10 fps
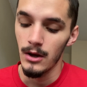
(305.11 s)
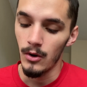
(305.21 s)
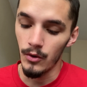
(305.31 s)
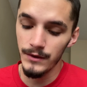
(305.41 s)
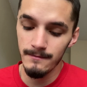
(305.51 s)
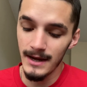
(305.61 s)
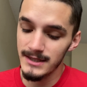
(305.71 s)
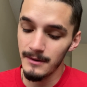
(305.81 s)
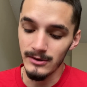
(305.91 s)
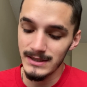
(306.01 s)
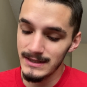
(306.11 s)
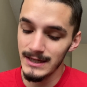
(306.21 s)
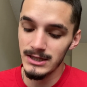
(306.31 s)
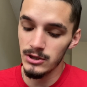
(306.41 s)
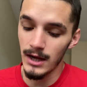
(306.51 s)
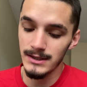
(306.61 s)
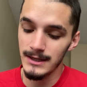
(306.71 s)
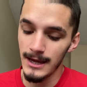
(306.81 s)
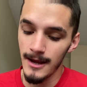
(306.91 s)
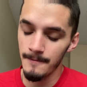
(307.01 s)
Only makes about 6 shots a
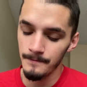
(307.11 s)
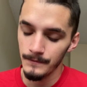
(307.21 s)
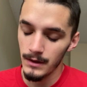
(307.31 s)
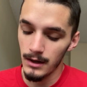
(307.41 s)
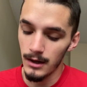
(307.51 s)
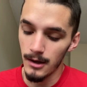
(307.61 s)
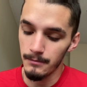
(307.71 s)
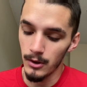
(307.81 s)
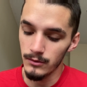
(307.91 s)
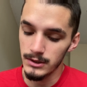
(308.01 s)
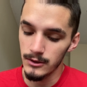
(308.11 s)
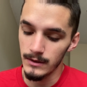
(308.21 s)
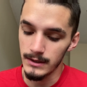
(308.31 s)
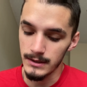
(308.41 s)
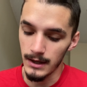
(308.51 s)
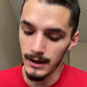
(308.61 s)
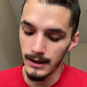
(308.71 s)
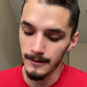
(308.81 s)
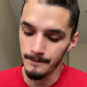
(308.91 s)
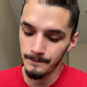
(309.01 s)
game, opposed to his
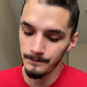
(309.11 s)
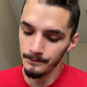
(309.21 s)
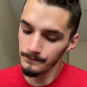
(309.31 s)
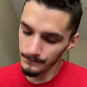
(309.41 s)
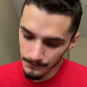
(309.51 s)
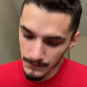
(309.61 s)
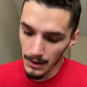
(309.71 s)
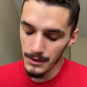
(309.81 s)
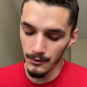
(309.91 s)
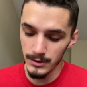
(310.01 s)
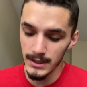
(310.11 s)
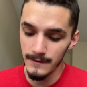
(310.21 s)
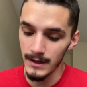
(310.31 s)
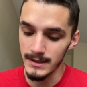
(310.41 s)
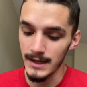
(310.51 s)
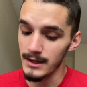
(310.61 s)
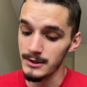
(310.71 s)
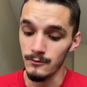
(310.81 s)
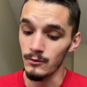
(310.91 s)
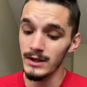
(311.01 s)
13 that he's taking.
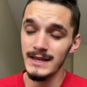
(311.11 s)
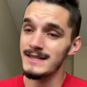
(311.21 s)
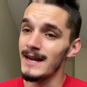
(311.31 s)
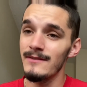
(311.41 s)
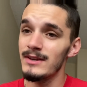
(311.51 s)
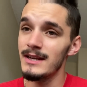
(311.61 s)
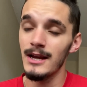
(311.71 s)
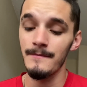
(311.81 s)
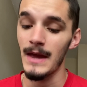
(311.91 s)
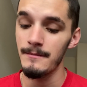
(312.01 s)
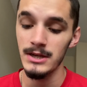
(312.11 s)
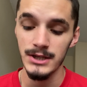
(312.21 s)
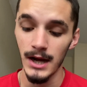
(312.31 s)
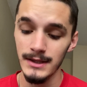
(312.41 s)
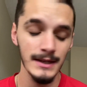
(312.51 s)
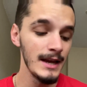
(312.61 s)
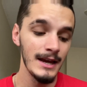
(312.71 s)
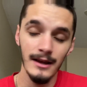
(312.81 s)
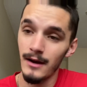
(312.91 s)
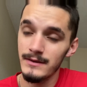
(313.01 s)
So really, he's not even getting up that many shots,
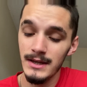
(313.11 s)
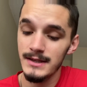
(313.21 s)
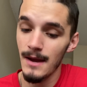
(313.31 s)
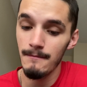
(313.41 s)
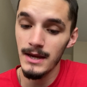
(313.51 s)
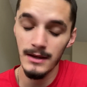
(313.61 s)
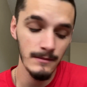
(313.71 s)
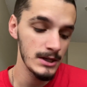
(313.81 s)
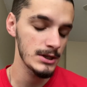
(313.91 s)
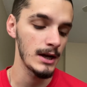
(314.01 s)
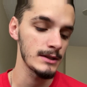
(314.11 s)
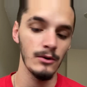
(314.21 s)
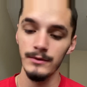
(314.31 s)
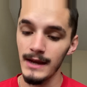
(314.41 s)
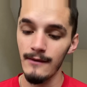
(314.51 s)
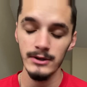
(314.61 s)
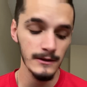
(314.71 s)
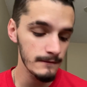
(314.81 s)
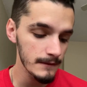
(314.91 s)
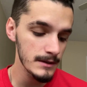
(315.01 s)
and obviously he's not making many shots. Only
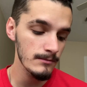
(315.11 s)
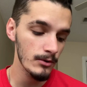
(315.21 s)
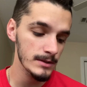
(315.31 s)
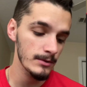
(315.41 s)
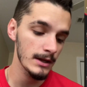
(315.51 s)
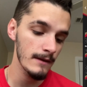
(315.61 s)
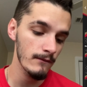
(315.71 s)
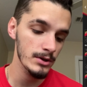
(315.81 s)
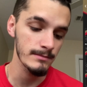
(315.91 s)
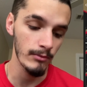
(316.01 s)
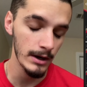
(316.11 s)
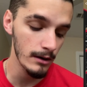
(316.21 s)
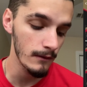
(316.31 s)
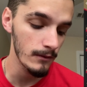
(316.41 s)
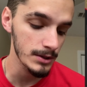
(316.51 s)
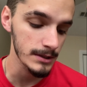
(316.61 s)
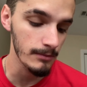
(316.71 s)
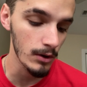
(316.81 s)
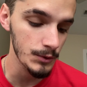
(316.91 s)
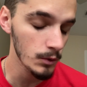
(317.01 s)
averaging 15 points per game versus
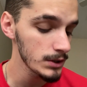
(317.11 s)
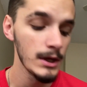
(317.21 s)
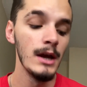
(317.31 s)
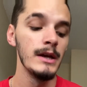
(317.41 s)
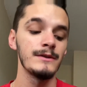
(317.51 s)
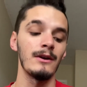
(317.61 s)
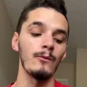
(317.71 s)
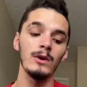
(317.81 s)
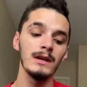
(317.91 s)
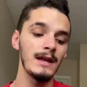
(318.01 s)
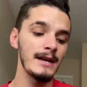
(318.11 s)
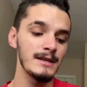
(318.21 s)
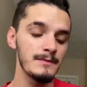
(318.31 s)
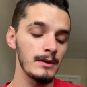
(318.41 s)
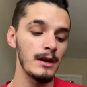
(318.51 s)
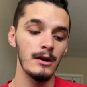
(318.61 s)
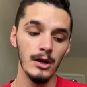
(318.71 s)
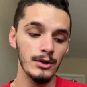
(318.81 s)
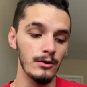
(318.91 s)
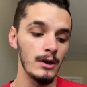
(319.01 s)
Paul George. So I really like this play in an
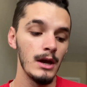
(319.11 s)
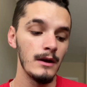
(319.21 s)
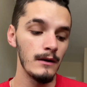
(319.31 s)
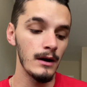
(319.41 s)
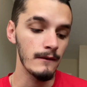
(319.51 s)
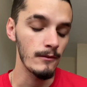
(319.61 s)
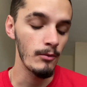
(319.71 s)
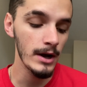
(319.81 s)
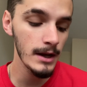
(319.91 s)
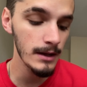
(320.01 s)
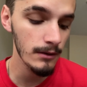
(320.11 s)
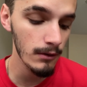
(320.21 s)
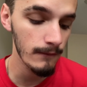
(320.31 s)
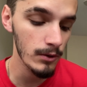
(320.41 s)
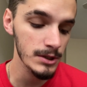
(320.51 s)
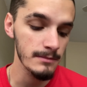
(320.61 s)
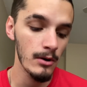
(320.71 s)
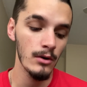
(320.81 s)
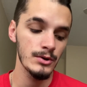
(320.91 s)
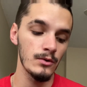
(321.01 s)
under for Brandon Ingram versus
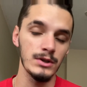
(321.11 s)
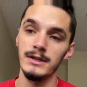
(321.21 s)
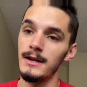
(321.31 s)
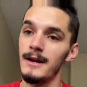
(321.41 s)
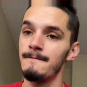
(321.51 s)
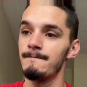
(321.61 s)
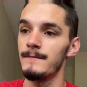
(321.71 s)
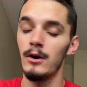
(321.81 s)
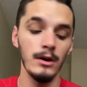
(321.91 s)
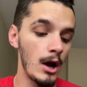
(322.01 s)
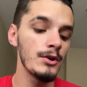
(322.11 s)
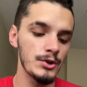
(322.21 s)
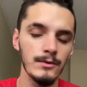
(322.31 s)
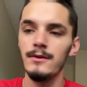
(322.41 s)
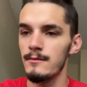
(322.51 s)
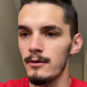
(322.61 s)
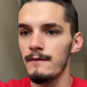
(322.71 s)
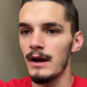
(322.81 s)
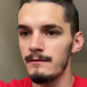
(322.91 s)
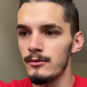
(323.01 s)
Paul George tonight, or under
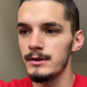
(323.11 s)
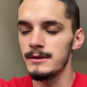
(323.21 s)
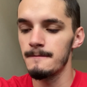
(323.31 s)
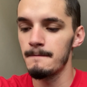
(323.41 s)
23.5 points.